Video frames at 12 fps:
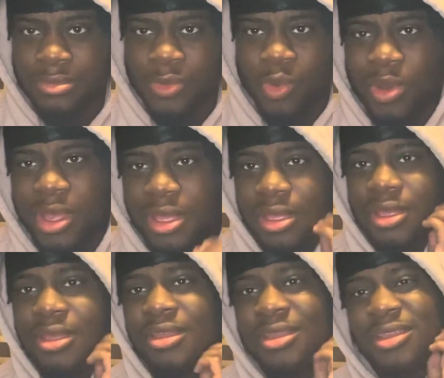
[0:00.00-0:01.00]
Wait.
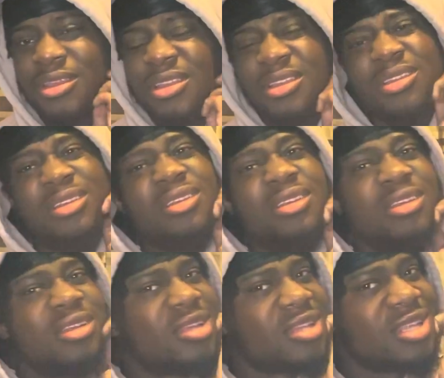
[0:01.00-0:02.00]

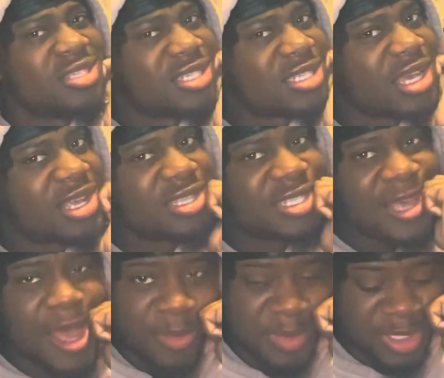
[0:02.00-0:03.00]
This is the second
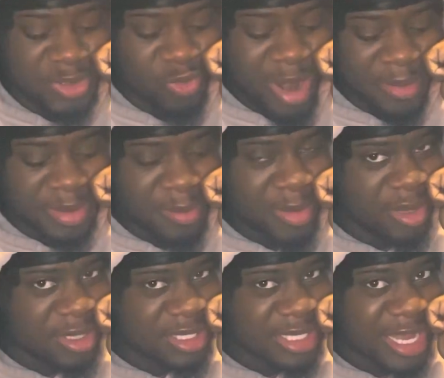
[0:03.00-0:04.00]
time he's rapped
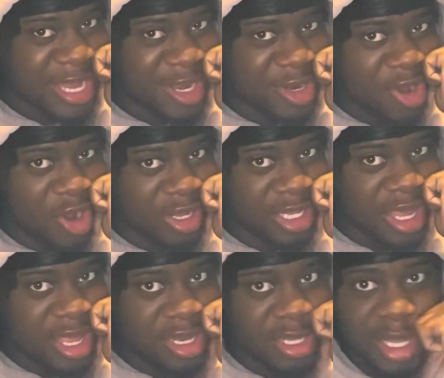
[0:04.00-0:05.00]
about this A&R
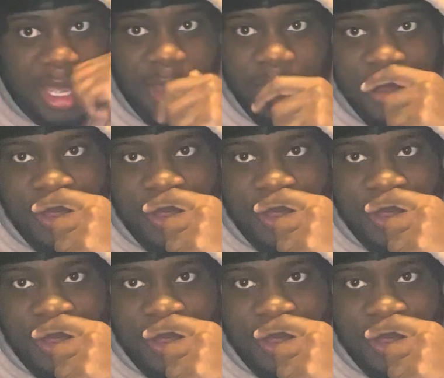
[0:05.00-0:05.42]
lady. Like,